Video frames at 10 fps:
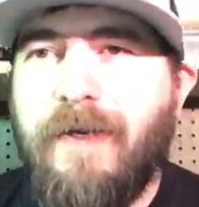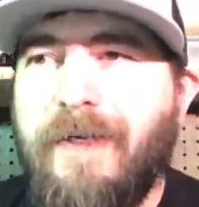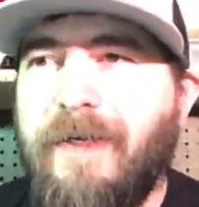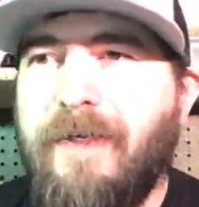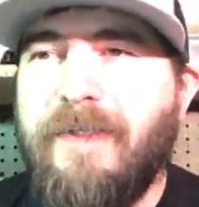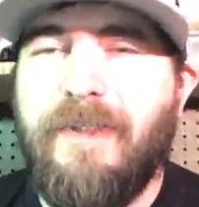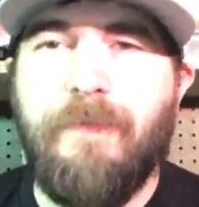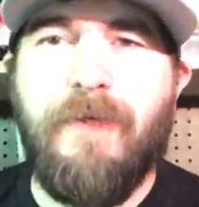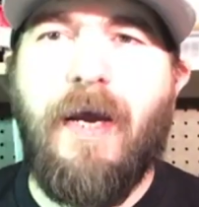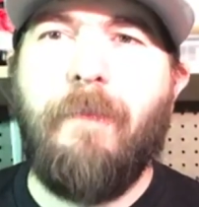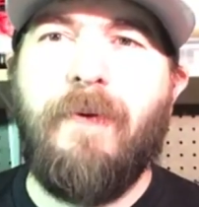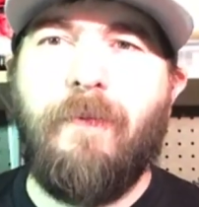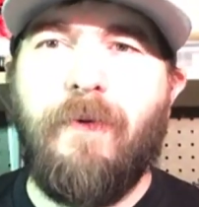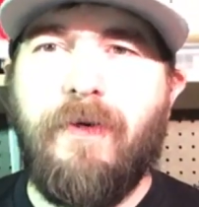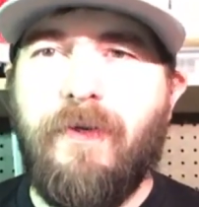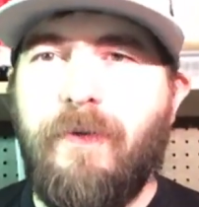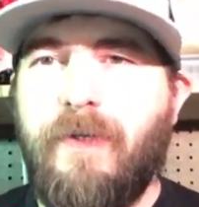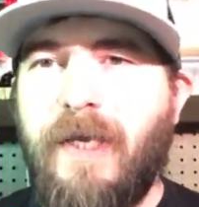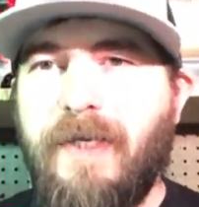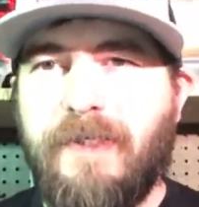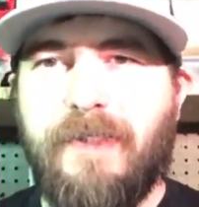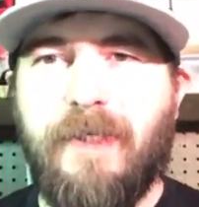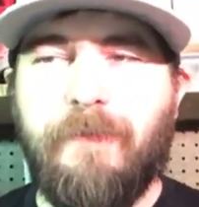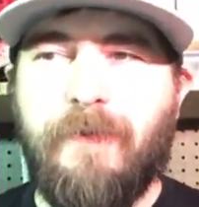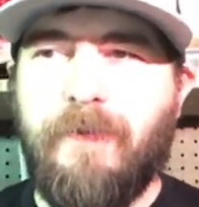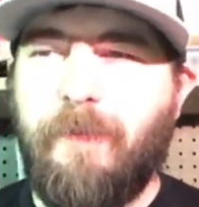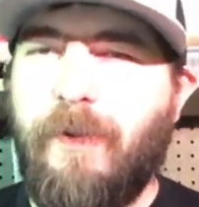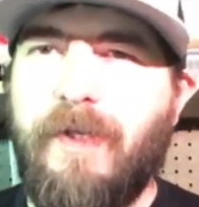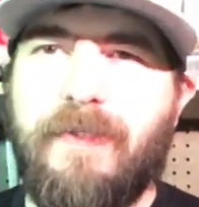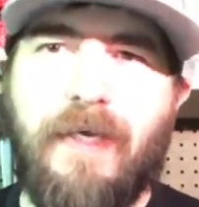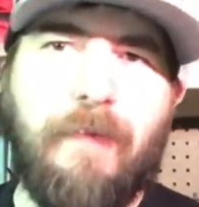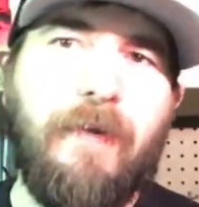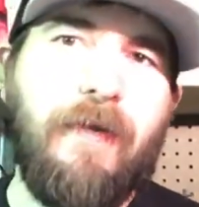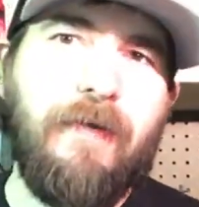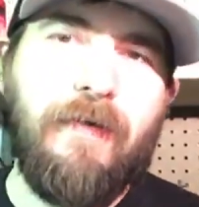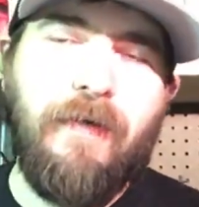And it's something I've been wanting to do. Casey stepped up to the plate. Hey, man,